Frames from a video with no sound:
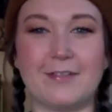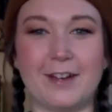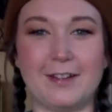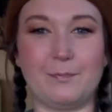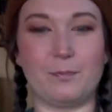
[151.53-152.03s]

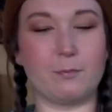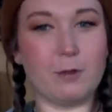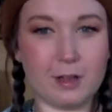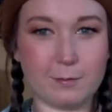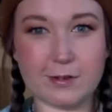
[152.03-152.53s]
right?
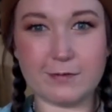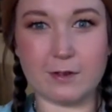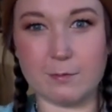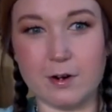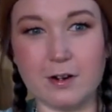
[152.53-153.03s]
One of the most
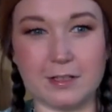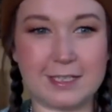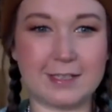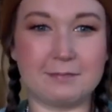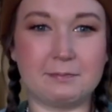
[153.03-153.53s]
fun parts.